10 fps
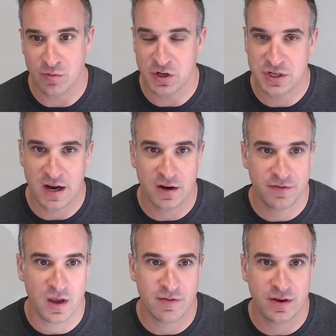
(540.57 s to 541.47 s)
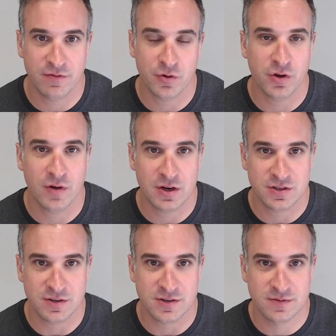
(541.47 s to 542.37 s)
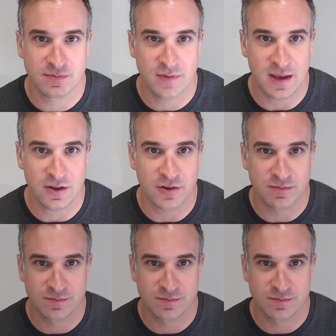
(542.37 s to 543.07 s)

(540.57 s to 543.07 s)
reach out if you have any further questions. Thank you.